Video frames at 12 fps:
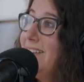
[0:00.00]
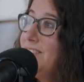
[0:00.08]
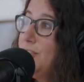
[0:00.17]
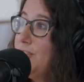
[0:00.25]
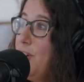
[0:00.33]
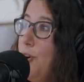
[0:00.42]

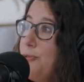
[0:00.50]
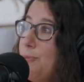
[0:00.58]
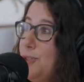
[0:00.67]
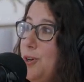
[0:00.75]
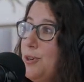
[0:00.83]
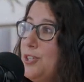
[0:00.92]
just go from
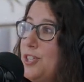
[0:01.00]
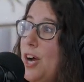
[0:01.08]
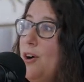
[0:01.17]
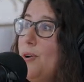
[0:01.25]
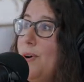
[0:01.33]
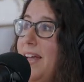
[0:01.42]
show to
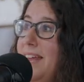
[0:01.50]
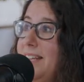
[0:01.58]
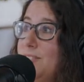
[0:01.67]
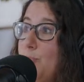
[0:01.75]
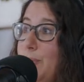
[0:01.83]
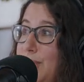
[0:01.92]
show, and
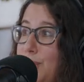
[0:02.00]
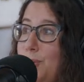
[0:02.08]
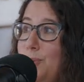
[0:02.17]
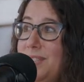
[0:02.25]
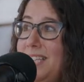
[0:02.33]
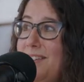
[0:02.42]
it's really
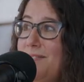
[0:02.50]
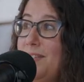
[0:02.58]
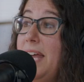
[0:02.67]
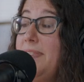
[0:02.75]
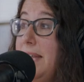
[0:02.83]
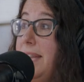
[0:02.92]
cool what they've
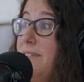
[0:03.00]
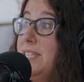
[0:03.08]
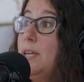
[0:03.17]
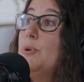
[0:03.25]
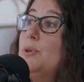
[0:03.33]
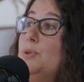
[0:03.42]
and they, they have a
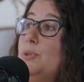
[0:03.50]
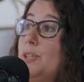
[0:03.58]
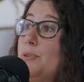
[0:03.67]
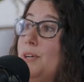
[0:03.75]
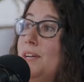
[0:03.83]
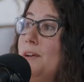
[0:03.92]
deal with
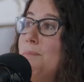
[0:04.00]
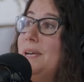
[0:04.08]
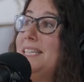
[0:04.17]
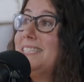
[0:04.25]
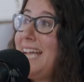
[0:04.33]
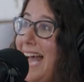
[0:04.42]
Hulu. But
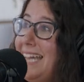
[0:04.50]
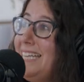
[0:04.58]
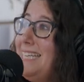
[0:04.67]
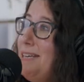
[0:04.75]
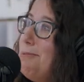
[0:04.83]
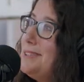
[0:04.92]
it's kind of neat